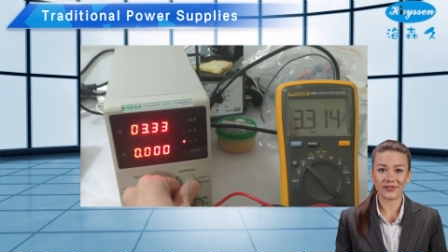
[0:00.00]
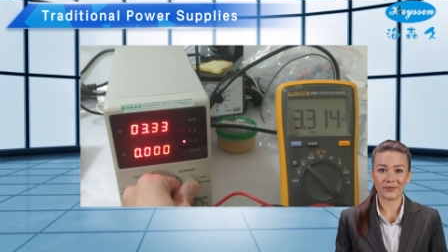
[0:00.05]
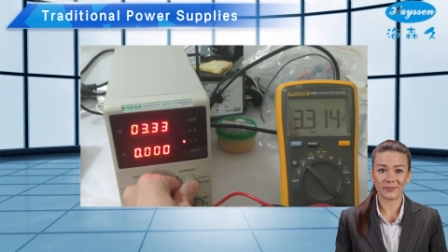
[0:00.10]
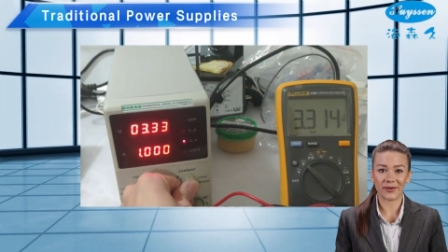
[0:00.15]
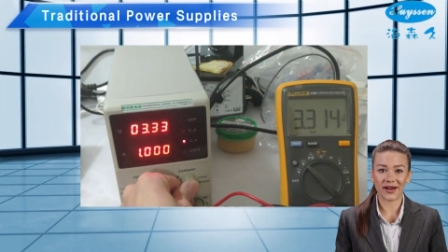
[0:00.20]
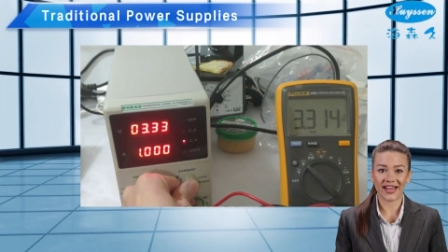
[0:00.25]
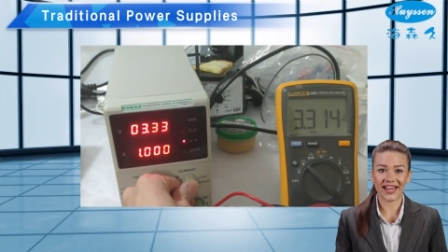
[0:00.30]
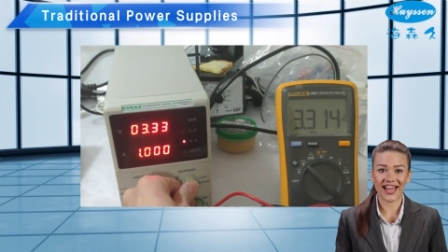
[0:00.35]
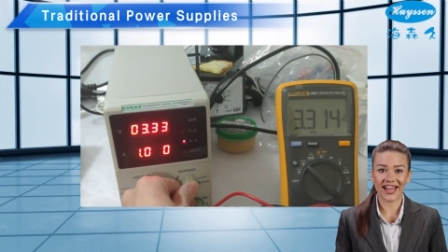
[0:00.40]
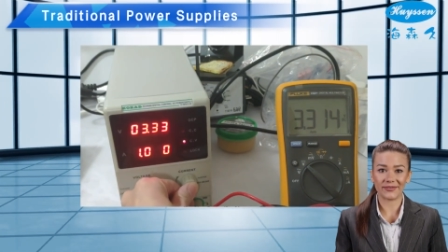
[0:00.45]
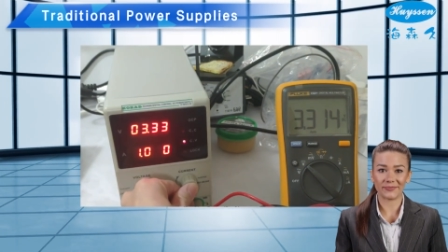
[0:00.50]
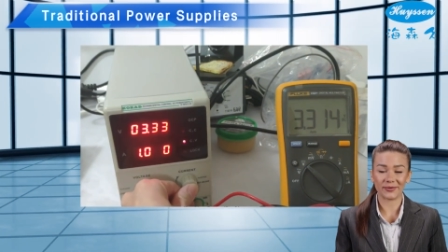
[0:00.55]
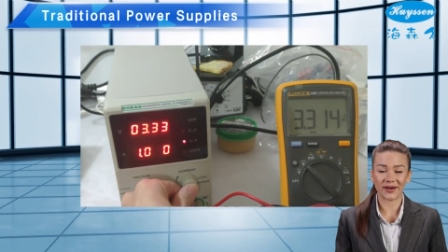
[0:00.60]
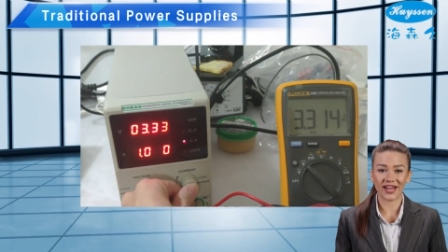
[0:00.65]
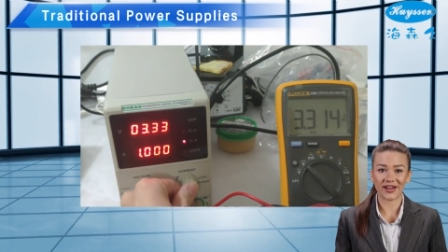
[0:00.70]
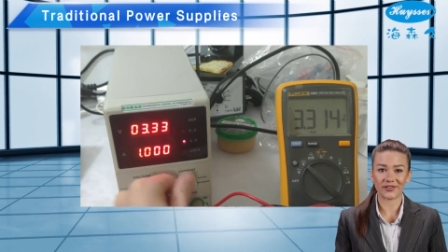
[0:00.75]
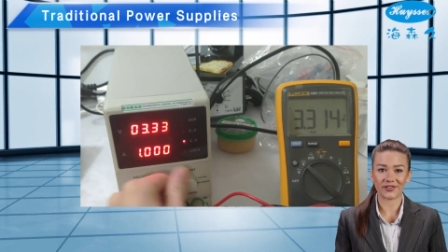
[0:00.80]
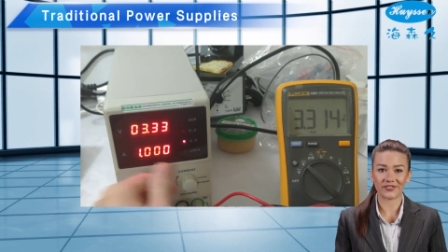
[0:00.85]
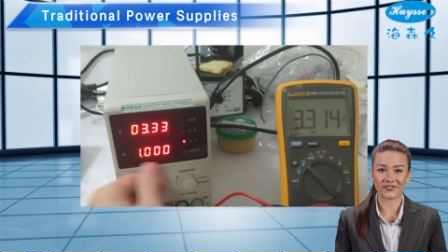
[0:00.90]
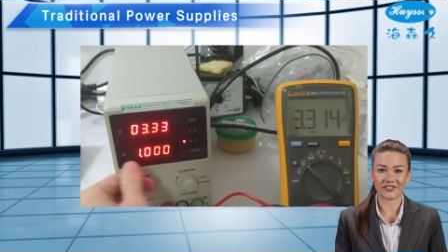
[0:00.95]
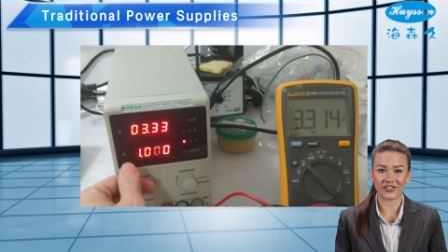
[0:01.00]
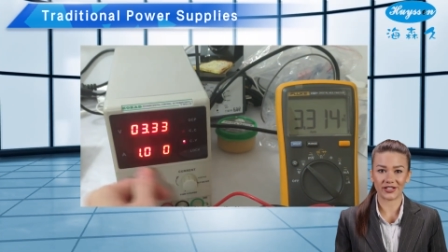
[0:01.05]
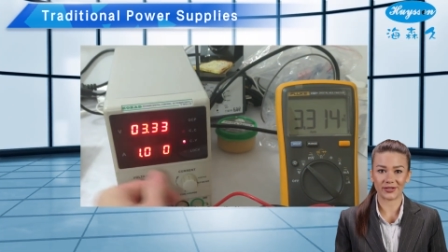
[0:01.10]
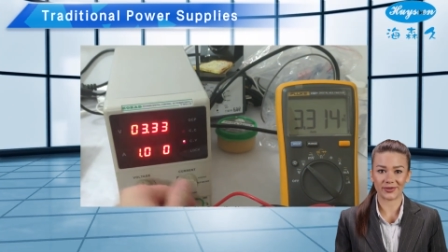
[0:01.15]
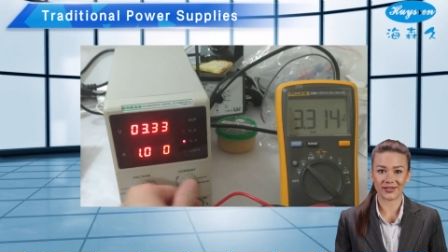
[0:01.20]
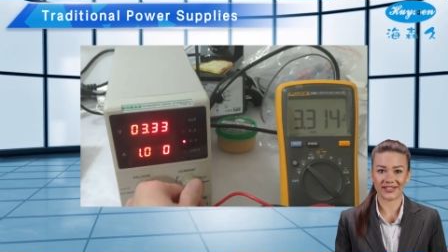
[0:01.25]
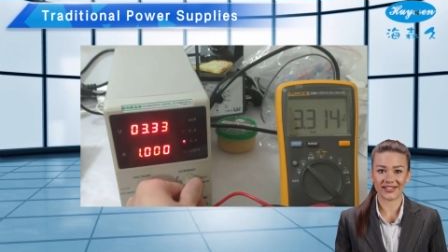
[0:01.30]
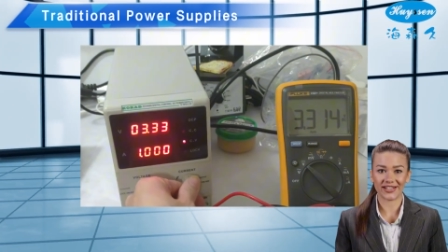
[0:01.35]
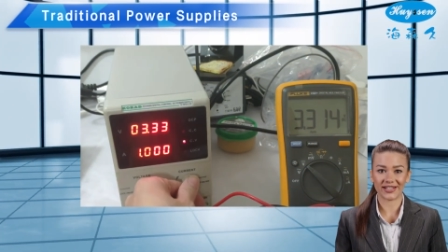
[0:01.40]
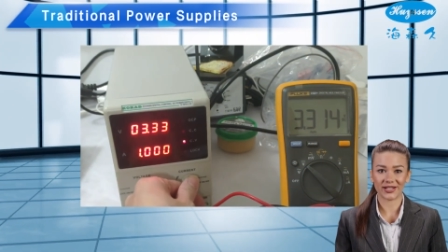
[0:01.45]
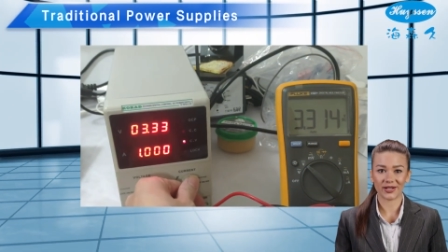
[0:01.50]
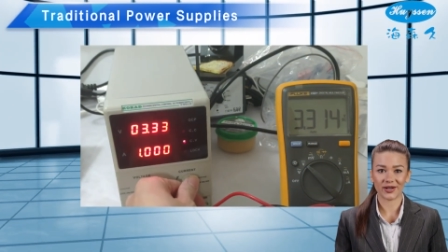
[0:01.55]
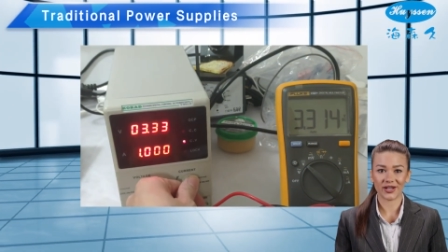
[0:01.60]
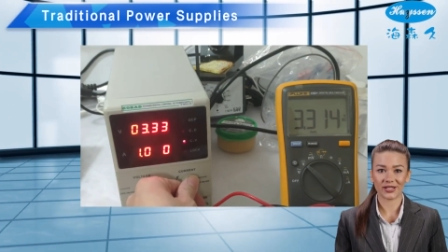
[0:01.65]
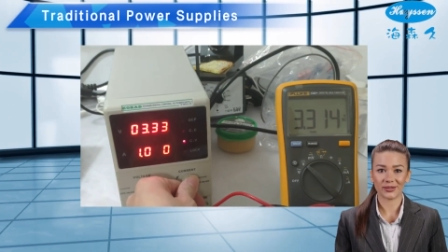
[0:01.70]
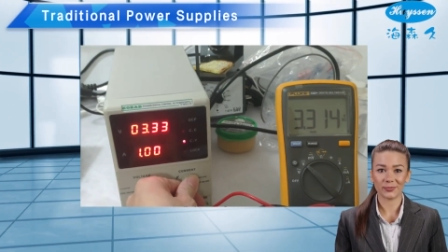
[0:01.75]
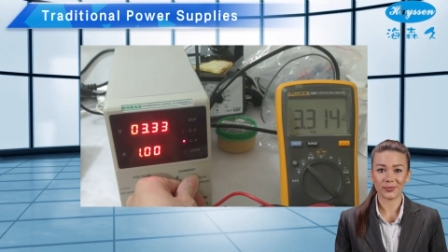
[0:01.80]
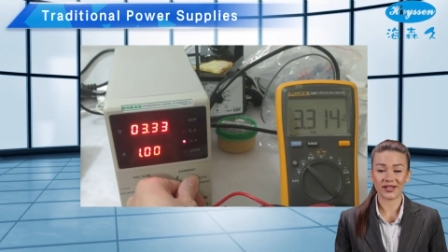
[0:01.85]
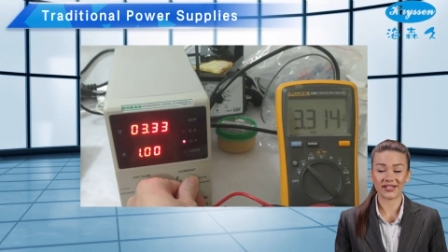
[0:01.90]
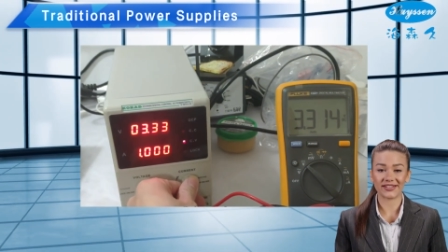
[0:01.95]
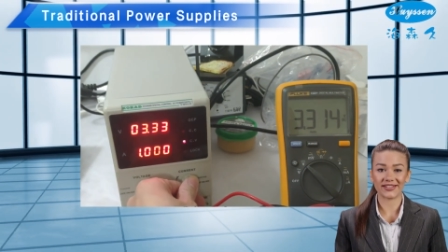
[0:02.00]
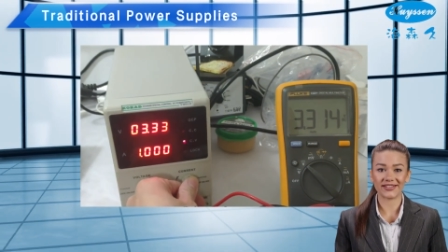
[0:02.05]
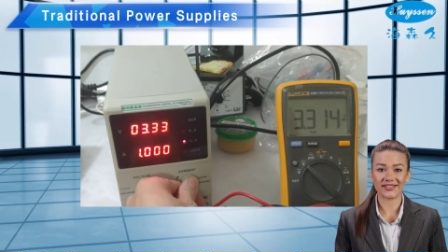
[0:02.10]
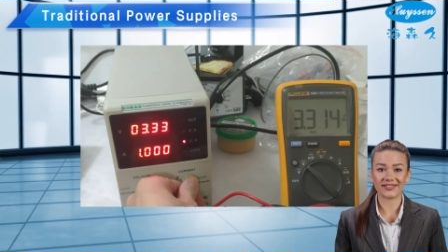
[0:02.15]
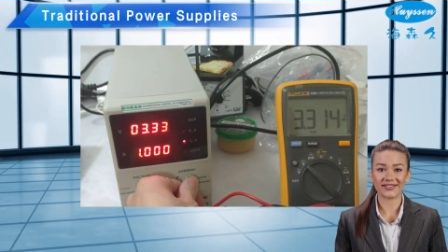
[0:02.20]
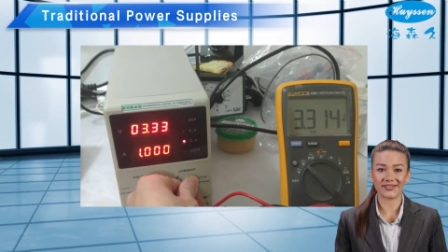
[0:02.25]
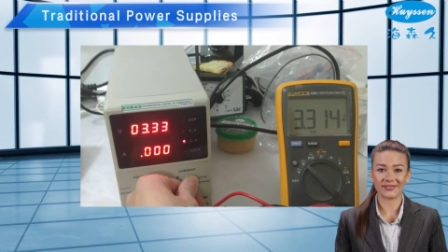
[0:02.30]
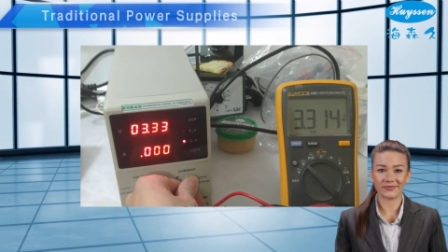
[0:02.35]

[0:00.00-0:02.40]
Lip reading: but may have power-frequency noise present.